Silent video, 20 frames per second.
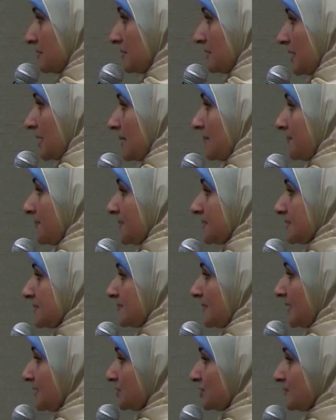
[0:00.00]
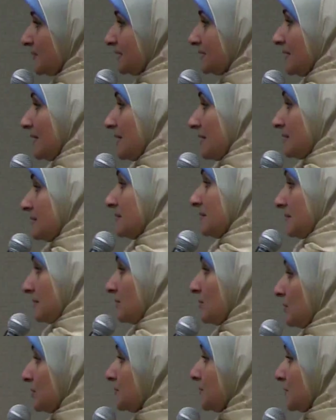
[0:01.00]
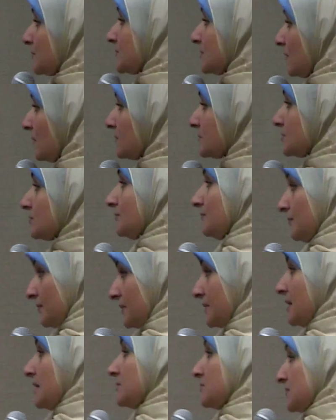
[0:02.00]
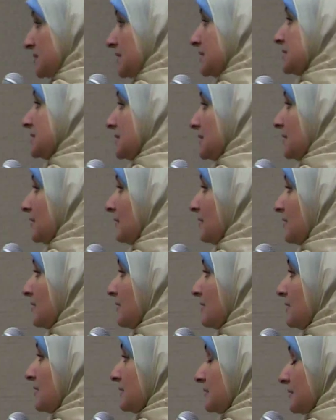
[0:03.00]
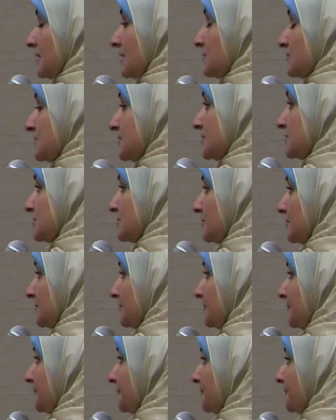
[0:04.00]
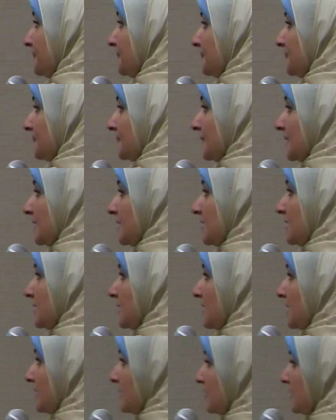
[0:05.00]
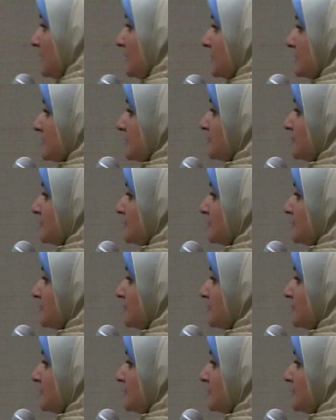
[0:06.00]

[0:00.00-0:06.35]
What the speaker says: and pest management, and they could be used also for nanosensor. And here is